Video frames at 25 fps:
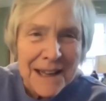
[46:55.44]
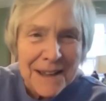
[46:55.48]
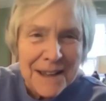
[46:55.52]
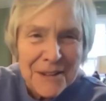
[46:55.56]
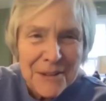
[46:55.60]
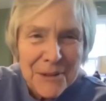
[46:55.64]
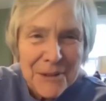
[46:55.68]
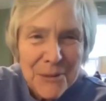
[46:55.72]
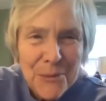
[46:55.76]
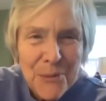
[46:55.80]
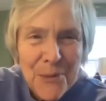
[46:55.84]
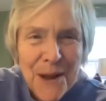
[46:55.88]

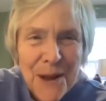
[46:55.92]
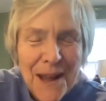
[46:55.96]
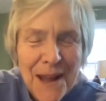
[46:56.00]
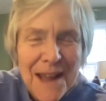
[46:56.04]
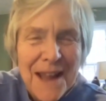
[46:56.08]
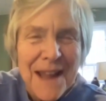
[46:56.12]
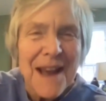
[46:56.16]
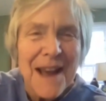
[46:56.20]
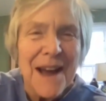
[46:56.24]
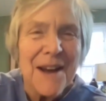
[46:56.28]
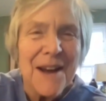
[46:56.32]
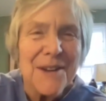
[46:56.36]
like the
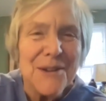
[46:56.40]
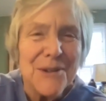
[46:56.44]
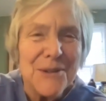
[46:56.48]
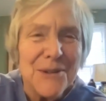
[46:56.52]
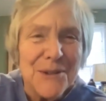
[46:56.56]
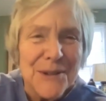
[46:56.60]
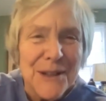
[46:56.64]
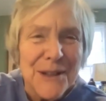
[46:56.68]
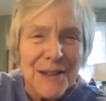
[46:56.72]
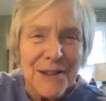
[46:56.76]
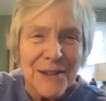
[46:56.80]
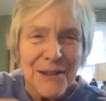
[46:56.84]
way you
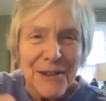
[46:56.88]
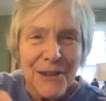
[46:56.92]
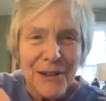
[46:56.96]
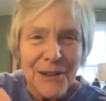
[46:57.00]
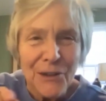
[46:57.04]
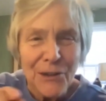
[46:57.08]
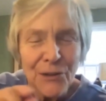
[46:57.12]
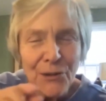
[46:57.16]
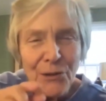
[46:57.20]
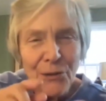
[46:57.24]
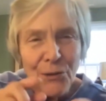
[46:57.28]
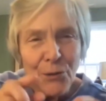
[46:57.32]
said
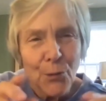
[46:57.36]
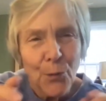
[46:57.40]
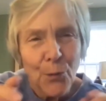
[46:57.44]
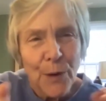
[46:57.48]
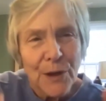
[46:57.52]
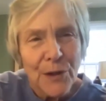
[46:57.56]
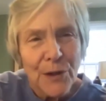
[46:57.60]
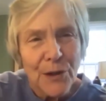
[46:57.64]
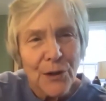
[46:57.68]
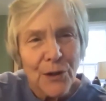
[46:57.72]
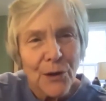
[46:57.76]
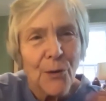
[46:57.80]
to
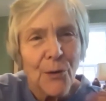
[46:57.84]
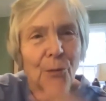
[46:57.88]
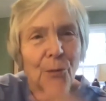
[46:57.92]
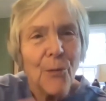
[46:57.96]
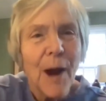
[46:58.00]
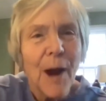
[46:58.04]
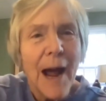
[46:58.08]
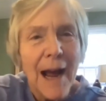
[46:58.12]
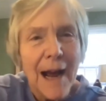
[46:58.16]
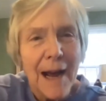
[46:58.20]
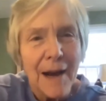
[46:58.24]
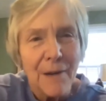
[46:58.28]
switch it
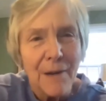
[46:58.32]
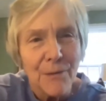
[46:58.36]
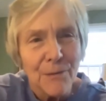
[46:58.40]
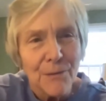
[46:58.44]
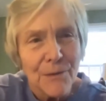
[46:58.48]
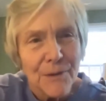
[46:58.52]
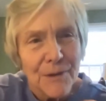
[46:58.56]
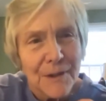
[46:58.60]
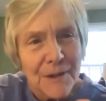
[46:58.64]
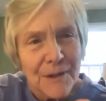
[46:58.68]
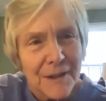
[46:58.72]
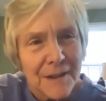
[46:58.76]

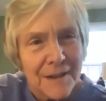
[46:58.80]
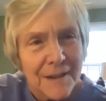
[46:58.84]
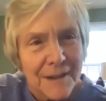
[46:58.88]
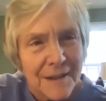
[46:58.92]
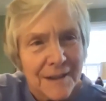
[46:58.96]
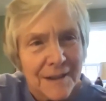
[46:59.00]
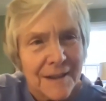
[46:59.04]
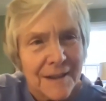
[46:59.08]
around.